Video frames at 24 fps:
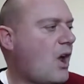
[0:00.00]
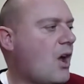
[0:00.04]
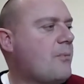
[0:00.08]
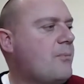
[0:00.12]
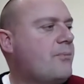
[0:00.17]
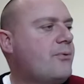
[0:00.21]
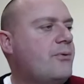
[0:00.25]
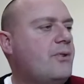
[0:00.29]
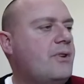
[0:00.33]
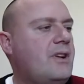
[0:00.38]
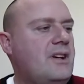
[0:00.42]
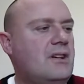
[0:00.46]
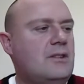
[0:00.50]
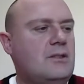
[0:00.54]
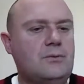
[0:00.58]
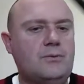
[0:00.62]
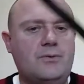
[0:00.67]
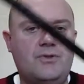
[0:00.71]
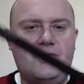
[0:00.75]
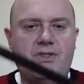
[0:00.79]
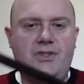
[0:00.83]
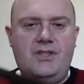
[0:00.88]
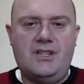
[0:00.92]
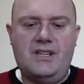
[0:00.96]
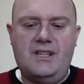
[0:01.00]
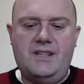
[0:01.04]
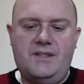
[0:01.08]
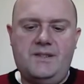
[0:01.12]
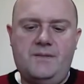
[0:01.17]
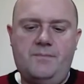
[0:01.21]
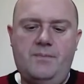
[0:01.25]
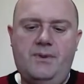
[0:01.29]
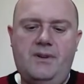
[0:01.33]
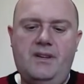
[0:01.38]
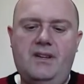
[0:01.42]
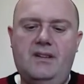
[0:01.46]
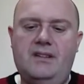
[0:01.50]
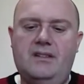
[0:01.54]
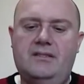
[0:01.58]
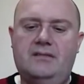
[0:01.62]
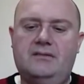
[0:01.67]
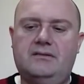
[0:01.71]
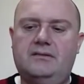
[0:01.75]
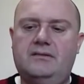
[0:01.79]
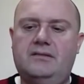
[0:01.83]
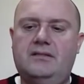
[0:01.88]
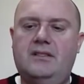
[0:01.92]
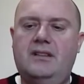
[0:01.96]
pretty old Shakespeare
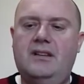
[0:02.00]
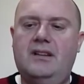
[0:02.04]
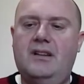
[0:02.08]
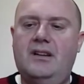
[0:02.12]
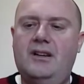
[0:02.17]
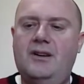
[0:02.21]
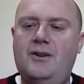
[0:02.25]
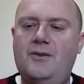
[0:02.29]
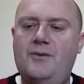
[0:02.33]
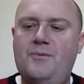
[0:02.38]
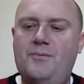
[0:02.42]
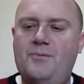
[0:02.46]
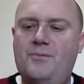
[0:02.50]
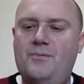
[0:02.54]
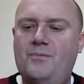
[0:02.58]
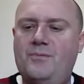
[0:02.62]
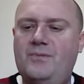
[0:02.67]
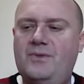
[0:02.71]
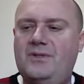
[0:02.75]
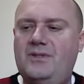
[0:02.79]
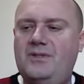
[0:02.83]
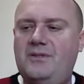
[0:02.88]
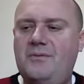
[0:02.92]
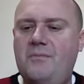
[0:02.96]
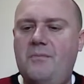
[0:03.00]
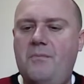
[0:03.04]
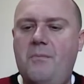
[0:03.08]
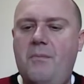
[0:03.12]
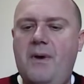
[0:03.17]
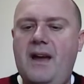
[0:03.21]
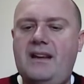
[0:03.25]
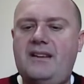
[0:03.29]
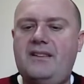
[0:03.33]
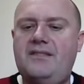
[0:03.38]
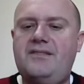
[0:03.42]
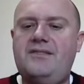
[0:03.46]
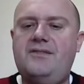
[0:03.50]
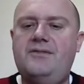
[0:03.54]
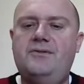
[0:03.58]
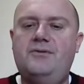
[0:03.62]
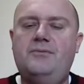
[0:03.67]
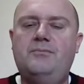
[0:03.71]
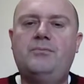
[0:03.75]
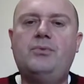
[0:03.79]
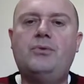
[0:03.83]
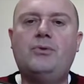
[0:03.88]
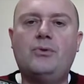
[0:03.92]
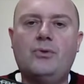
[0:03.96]
Mach 2
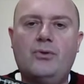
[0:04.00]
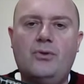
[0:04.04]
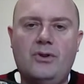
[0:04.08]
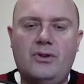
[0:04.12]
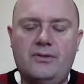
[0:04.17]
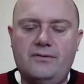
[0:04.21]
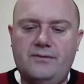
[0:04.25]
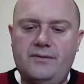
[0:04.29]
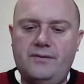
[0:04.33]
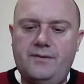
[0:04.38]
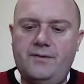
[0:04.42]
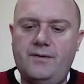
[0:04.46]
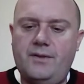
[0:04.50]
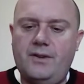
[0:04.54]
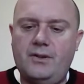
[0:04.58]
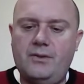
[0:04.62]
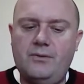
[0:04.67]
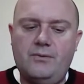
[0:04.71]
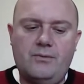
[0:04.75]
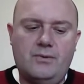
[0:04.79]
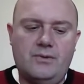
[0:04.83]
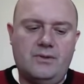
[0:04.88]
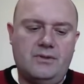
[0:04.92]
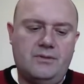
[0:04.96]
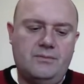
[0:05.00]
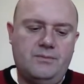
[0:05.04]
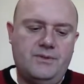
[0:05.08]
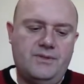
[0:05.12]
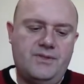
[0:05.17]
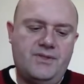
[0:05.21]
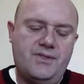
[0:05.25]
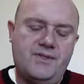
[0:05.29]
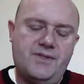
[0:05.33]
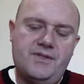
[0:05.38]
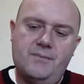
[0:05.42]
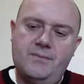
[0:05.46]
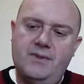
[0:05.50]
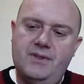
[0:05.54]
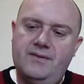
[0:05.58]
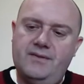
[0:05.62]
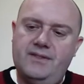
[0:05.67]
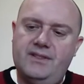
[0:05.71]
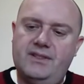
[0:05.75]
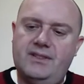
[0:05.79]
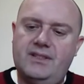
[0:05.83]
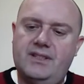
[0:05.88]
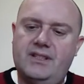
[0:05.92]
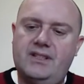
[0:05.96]
Boron float rod, which is a bit of
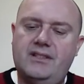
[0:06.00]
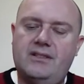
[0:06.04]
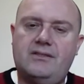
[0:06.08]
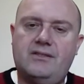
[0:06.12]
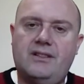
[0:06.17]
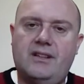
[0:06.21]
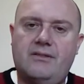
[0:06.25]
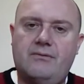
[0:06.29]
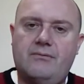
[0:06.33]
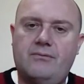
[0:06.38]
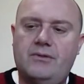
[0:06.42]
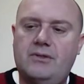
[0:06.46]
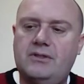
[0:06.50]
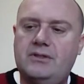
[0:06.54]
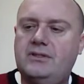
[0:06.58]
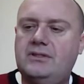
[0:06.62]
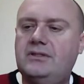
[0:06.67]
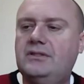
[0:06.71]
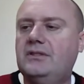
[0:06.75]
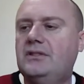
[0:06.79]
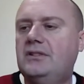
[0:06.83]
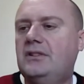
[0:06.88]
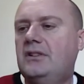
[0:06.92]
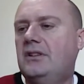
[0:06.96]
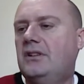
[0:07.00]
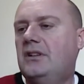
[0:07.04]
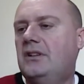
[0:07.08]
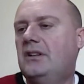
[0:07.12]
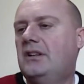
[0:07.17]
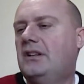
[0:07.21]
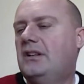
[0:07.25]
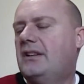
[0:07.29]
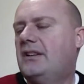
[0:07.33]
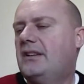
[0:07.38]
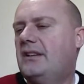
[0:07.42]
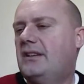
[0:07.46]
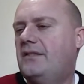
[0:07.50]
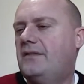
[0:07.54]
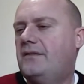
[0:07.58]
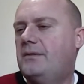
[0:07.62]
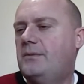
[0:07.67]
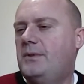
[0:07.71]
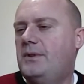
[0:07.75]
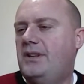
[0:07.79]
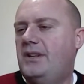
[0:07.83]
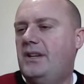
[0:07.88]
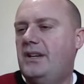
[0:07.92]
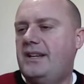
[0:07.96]
an iconic rod, I think
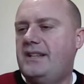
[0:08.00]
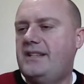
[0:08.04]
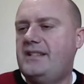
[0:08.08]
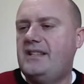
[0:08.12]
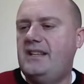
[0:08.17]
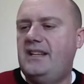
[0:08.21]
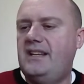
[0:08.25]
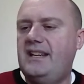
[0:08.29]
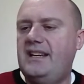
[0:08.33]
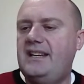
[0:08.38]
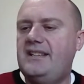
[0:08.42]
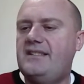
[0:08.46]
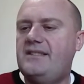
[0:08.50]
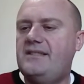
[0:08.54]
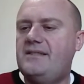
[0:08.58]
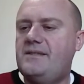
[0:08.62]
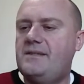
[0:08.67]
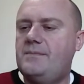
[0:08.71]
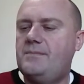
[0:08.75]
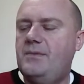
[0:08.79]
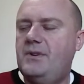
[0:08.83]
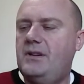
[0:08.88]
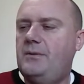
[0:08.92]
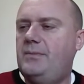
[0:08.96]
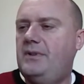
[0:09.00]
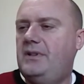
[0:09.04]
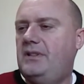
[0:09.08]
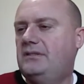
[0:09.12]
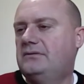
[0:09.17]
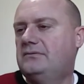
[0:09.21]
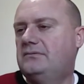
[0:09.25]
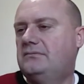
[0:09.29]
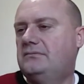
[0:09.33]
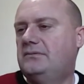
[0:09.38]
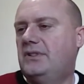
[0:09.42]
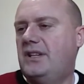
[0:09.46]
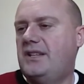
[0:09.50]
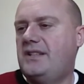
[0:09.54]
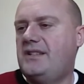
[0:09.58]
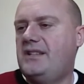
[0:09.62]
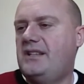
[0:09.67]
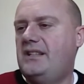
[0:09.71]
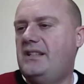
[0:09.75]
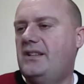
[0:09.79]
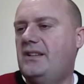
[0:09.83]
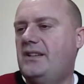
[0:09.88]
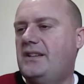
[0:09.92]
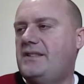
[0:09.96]
from the 1980s, maybe
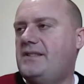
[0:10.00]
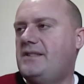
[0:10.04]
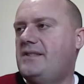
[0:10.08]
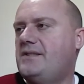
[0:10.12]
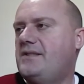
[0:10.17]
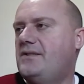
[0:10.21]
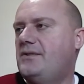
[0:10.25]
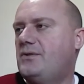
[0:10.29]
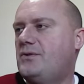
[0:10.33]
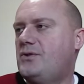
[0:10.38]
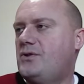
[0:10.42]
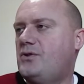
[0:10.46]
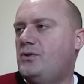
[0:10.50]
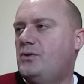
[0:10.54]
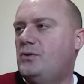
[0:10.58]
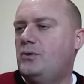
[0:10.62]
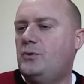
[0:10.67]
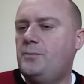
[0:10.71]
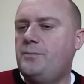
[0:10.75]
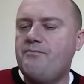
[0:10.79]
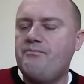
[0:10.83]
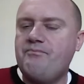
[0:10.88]
1990s, not sure.